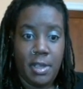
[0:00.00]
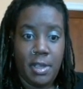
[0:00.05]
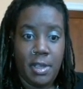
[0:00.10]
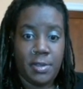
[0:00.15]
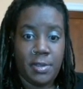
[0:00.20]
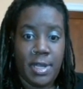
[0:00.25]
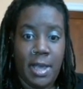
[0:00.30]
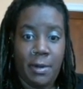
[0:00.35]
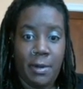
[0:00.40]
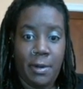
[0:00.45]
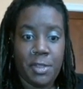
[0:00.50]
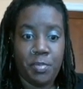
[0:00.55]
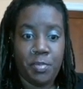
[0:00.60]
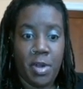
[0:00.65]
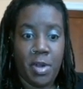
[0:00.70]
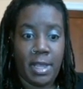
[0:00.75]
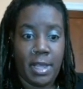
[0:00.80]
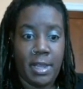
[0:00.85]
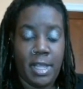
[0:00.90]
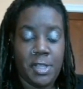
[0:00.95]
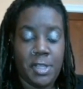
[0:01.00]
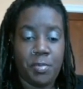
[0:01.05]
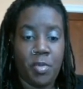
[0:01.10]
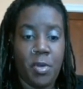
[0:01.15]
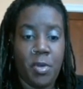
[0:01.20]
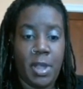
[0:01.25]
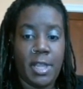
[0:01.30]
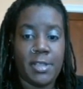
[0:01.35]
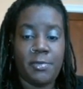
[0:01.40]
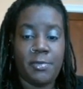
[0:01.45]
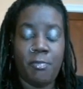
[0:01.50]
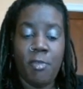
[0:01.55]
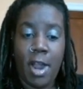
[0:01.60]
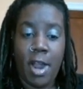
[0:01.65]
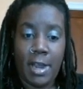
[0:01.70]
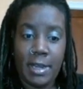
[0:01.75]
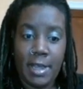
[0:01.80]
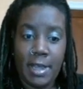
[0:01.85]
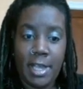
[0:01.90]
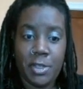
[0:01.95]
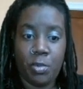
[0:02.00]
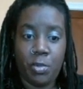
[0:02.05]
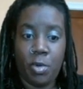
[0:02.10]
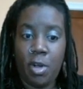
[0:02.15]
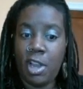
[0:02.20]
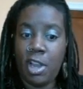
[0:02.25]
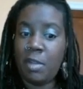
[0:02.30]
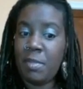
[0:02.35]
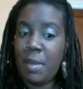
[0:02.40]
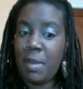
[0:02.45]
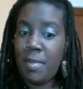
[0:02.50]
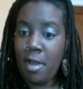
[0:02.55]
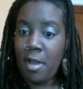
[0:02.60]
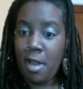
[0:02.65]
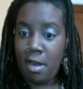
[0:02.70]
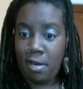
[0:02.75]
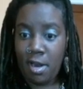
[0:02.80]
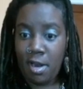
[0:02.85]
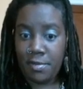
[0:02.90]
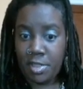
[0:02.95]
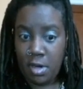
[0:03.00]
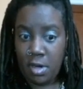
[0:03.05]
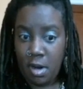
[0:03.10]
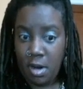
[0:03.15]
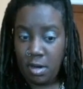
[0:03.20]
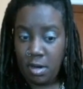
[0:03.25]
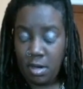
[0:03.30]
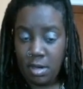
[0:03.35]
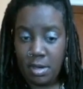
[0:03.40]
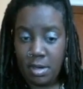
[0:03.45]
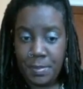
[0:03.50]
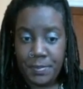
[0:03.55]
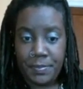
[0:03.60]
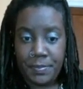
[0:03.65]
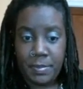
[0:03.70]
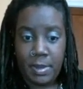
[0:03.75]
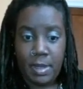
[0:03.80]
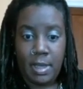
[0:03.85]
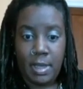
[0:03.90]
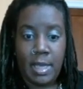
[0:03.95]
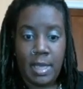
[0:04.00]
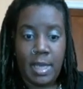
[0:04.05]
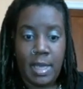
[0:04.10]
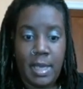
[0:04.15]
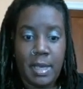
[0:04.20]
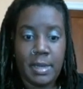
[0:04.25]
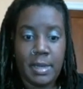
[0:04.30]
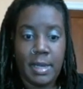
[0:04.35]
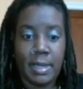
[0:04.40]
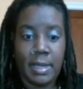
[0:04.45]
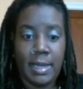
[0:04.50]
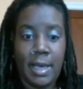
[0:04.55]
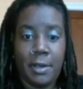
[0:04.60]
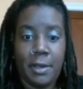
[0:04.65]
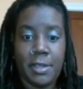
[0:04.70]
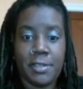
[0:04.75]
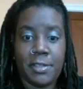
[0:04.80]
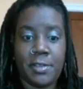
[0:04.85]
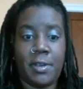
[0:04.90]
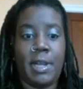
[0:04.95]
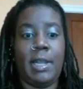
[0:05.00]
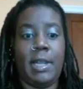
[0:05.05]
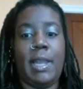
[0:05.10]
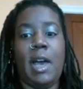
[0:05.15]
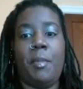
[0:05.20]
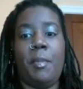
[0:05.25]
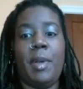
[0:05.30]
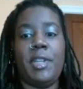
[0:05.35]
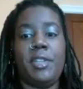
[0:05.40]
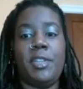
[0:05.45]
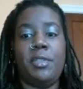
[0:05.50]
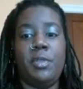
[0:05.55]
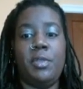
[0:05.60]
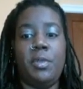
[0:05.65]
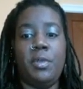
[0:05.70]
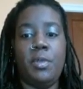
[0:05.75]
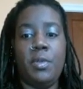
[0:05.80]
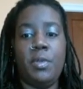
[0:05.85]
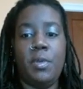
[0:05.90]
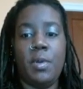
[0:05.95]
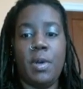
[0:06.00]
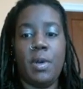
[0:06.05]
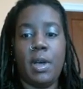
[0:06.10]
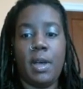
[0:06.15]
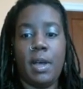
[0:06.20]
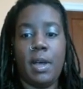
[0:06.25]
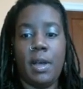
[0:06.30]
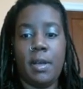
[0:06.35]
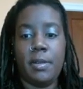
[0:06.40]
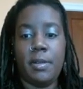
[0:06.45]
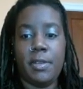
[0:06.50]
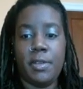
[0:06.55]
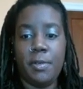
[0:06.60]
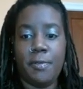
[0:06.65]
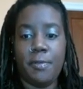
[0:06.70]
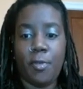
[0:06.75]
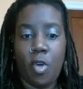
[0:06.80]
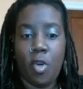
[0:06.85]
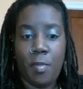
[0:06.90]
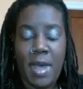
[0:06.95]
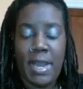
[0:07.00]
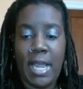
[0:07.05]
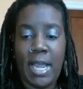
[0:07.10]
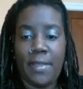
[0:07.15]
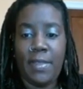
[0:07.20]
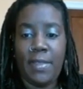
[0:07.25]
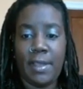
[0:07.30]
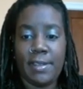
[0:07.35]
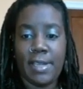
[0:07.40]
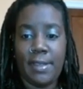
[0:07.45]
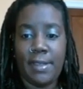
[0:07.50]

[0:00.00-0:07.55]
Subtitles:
So now it's recognized where all of my paragraphs are, and it's going to allow me to do formatting and things